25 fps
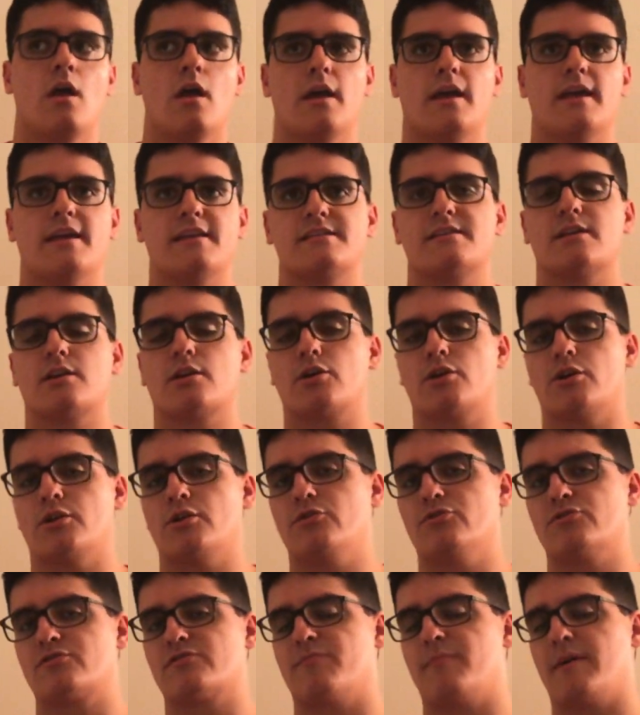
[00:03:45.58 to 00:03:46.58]
Is it a good
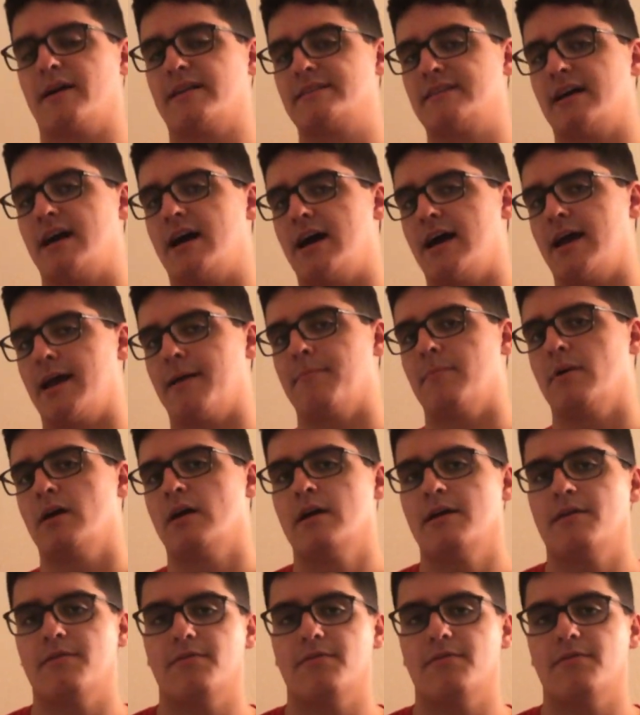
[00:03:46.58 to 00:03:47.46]
use of my time?